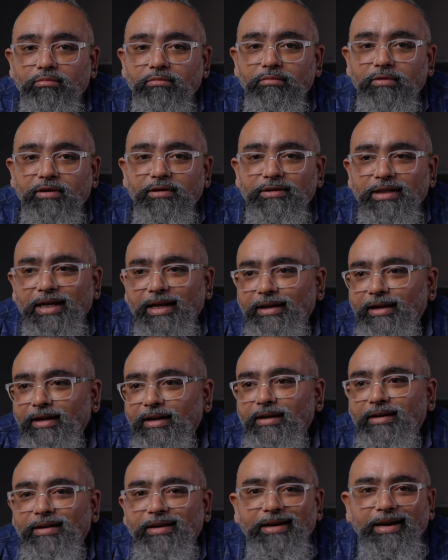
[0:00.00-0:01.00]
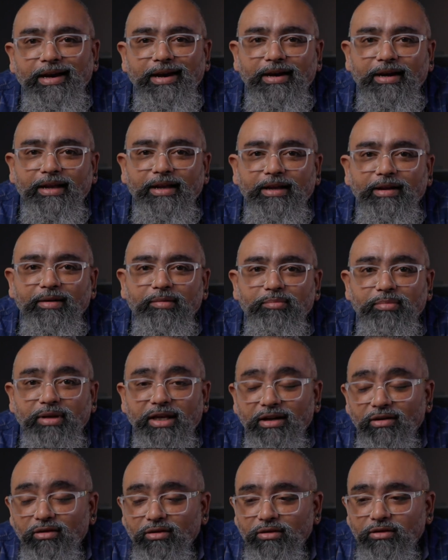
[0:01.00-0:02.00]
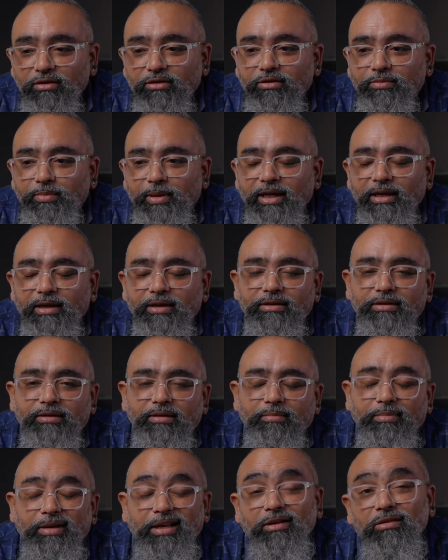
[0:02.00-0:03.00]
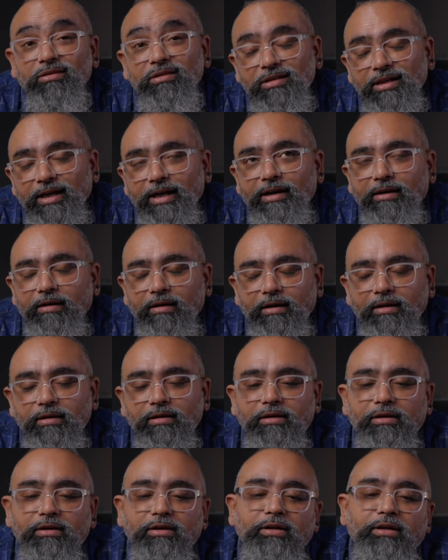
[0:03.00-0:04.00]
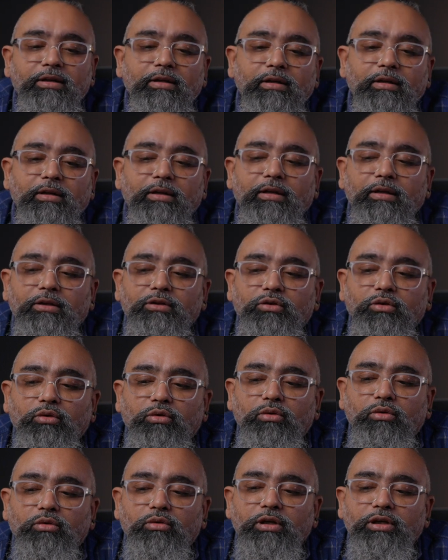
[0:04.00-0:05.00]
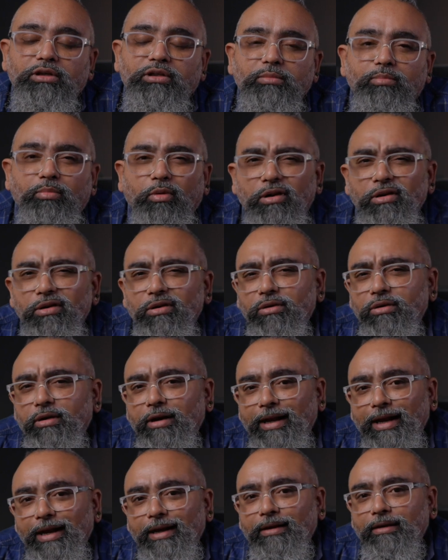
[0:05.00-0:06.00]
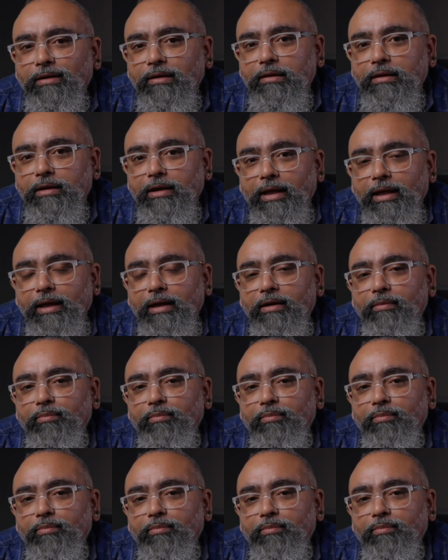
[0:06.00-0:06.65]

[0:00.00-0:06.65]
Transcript: designing, creating, being on the space, being on site rather. So it's important to take their